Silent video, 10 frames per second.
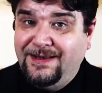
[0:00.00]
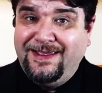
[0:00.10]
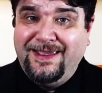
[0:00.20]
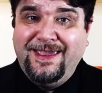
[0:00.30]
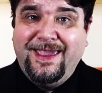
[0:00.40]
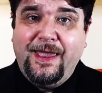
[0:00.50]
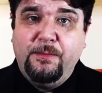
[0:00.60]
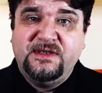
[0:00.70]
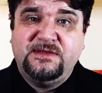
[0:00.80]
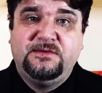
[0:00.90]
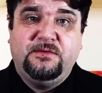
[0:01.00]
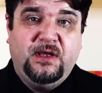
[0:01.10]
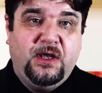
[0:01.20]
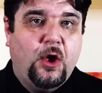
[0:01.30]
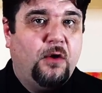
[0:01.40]
the
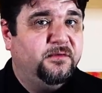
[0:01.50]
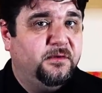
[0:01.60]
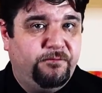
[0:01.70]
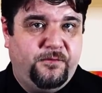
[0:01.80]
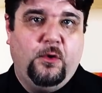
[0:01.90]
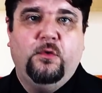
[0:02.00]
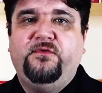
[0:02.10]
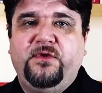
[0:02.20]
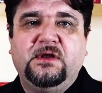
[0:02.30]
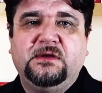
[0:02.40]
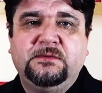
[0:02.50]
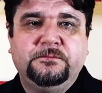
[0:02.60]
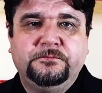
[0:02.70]
chemistry of the flow field,